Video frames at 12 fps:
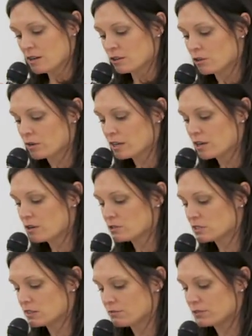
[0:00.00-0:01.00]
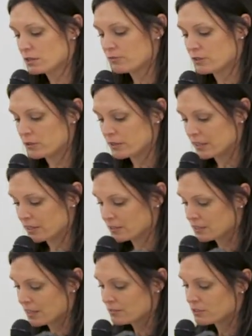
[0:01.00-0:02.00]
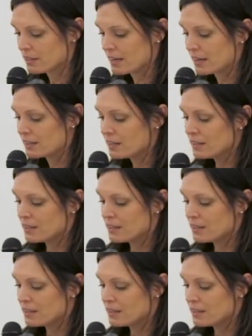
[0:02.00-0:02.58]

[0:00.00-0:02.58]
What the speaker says: Laura coasted for a few years after that.